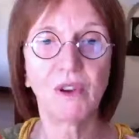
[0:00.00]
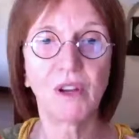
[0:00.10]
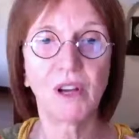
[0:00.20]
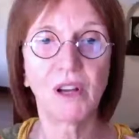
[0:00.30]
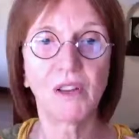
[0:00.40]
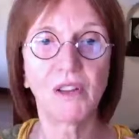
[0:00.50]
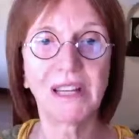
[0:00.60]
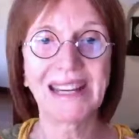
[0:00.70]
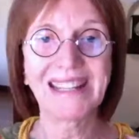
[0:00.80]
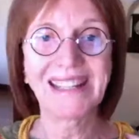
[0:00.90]

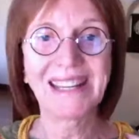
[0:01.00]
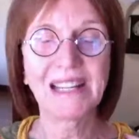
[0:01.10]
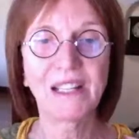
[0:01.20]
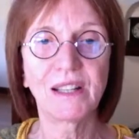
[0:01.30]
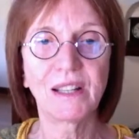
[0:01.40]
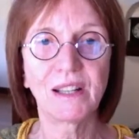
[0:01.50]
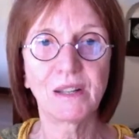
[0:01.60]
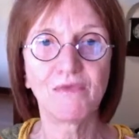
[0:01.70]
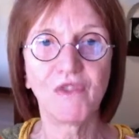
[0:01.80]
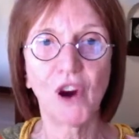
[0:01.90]
extends. Its
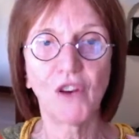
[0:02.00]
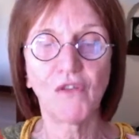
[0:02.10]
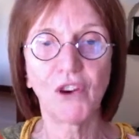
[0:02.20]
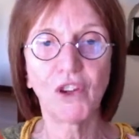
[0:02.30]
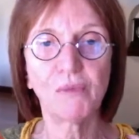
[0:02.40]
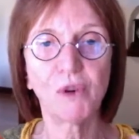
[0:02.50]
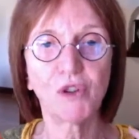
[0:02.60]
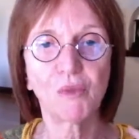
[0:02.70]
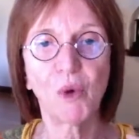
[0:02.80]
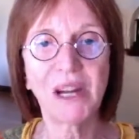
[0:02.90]

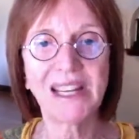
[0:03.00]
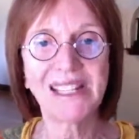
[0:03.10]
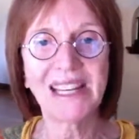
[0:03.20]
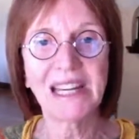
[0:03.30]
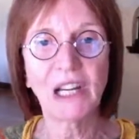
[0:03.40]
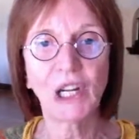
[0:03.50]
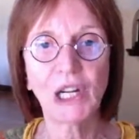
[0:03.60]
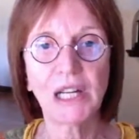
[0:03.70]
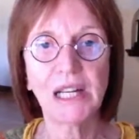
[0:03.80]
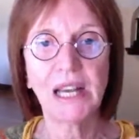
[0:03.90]
furthermost point is
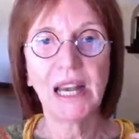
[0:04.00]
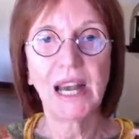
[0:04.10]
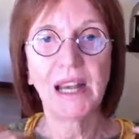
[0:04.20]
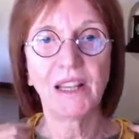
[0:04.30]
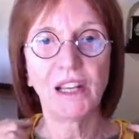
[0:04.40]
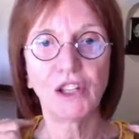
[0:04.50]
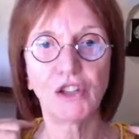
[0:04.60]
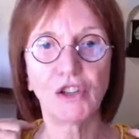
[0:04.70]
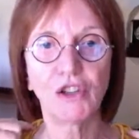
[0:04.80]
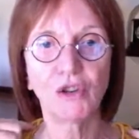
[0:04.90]
here, and then
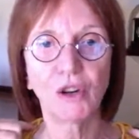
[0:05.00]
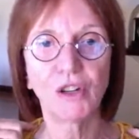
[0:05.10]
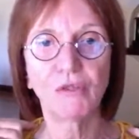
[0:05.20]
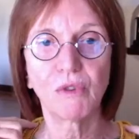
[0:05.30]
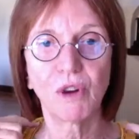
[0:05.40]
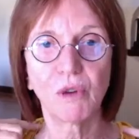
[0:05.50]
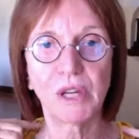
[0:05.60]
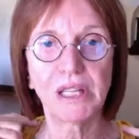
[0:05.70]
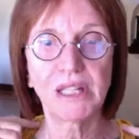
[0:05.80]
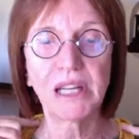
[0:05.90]
it's the shortest row
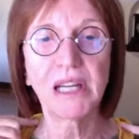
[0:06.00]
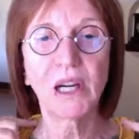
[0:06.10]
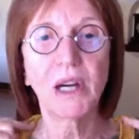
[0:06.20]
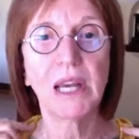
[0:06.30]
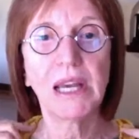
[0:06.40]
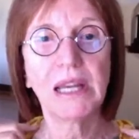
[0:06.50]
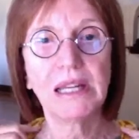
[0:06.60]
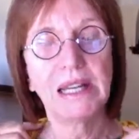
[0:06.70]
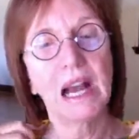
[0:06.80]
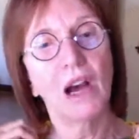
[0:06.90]
is here.
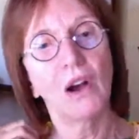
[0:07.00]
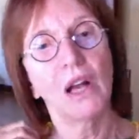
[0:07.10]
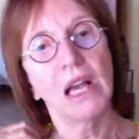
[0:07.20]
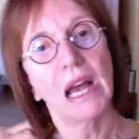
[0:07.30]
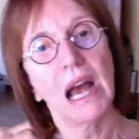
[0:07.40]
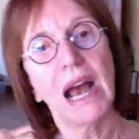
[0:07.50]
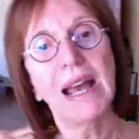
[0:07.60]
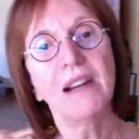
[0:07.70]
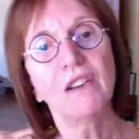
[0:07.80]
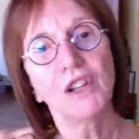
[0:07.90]
Now, I
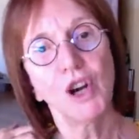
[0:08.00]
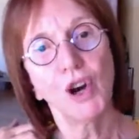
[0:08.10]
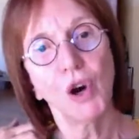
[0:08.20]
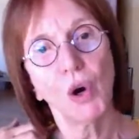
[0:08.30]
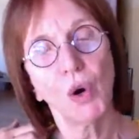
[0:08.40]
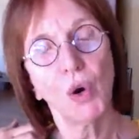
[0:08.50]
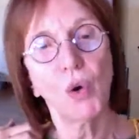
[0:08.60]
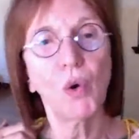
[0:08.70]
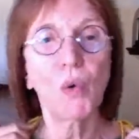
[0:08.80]
don't know